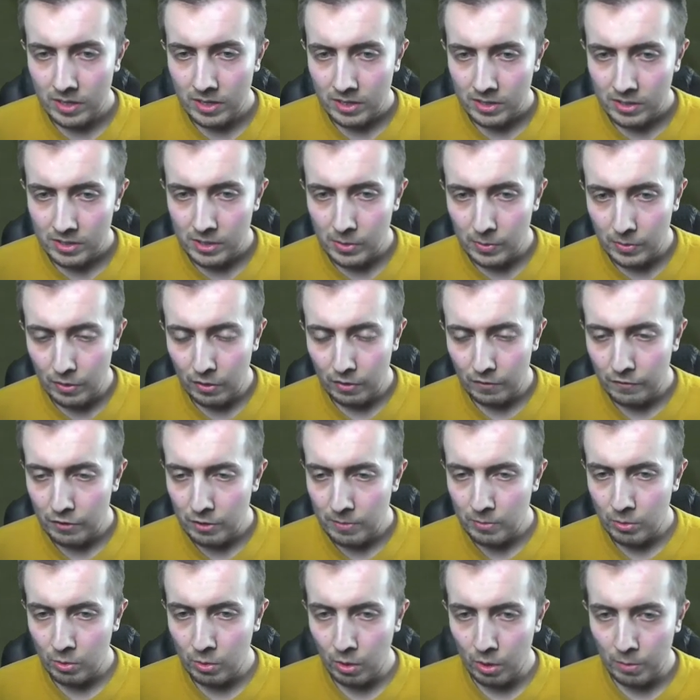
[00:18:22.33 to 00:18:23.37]
So we've got a few
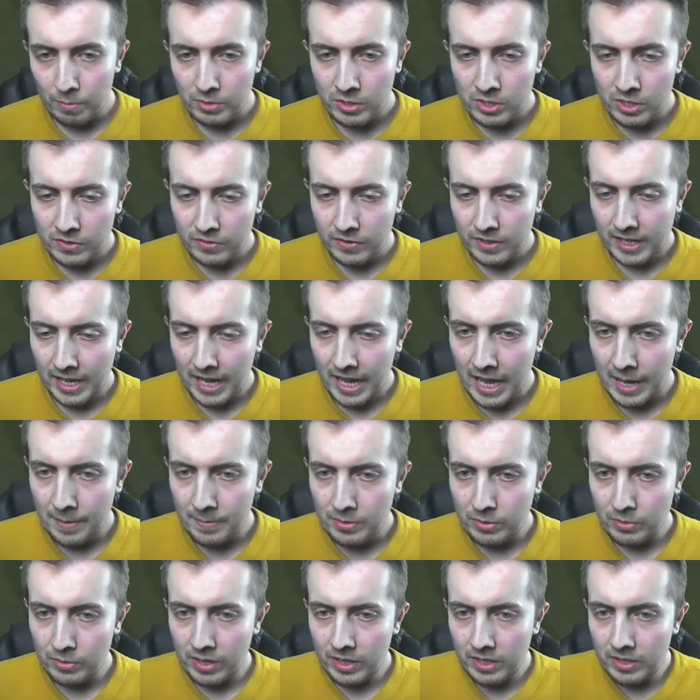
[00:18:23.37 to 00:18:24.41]
more options for Cam and
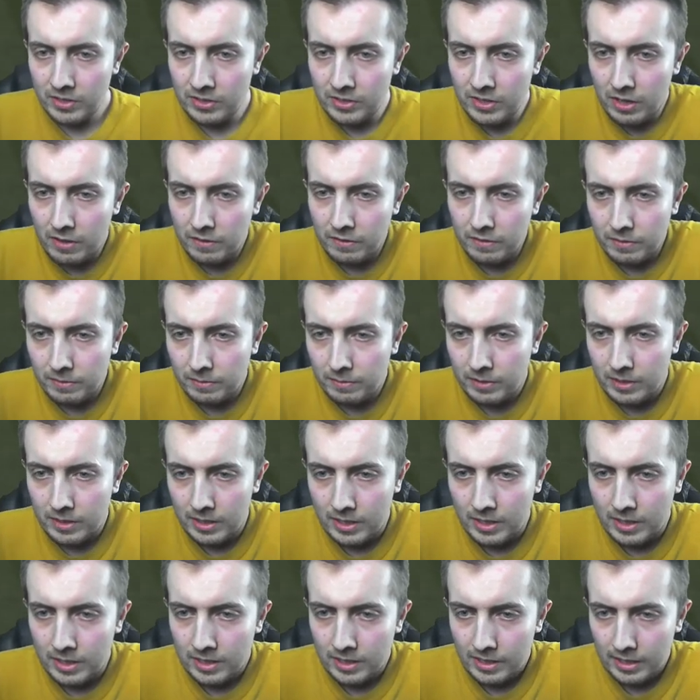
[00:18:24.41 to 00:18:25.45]
all that kind of stuff.
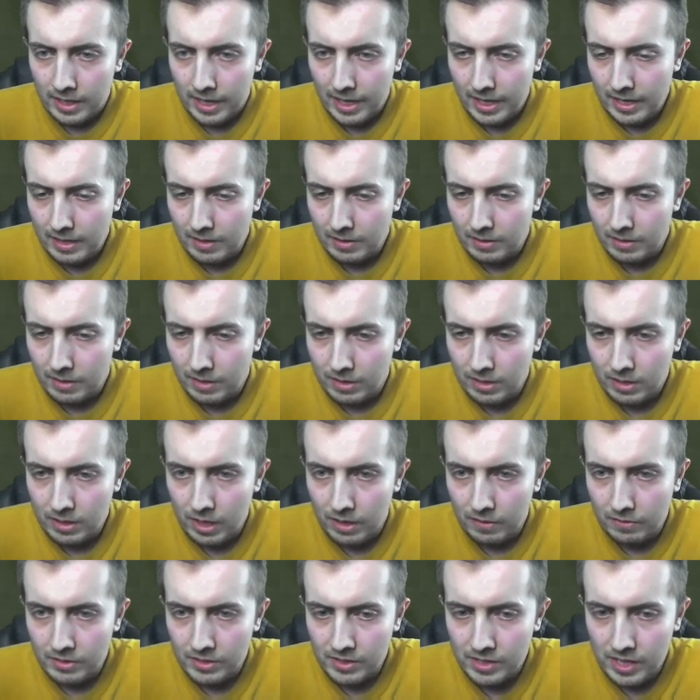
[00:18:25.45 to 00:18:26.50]
You, you love
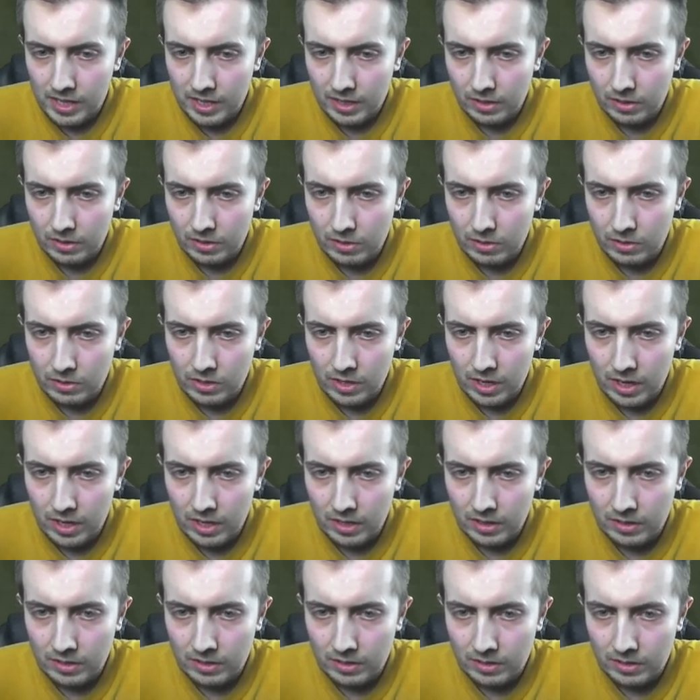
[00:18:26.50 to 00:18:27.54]
to see it. Good, uh,
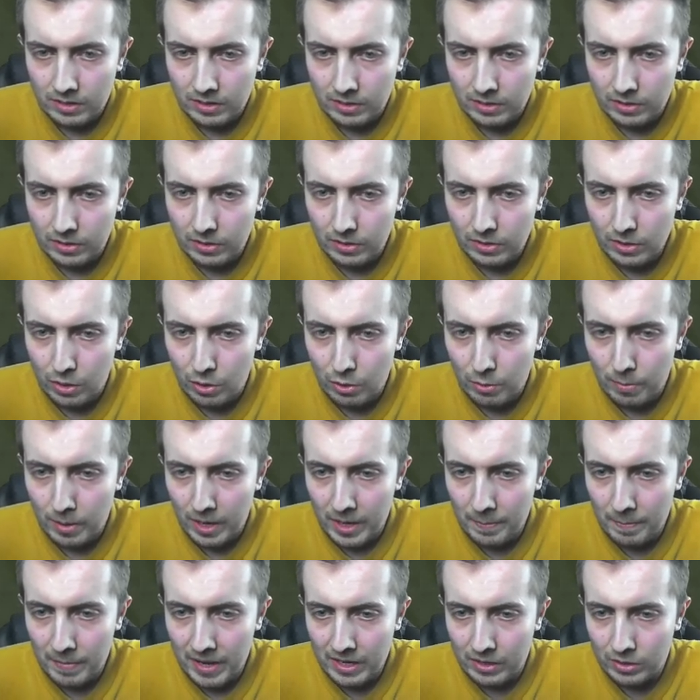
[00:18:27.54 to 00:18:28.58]
good goal by
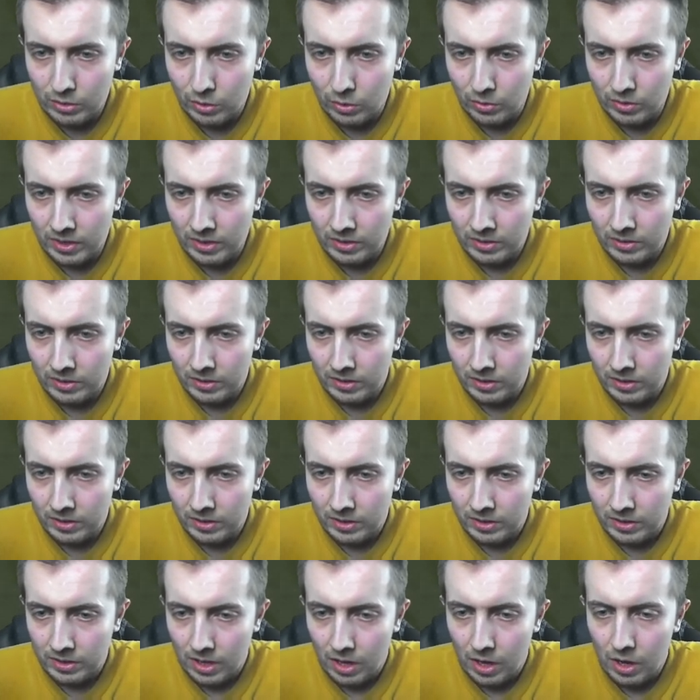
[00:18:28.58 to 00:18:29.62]
Maradona.
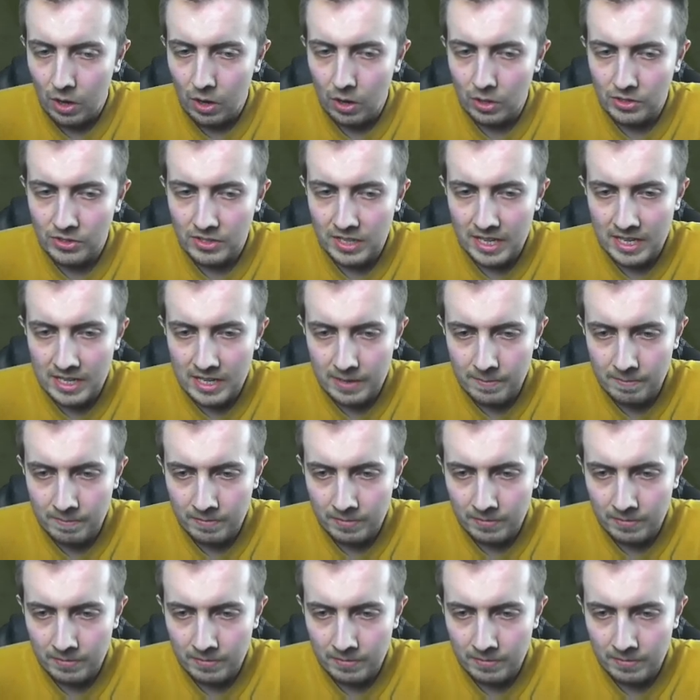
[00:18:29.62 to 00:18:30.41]
Oh, skinned him.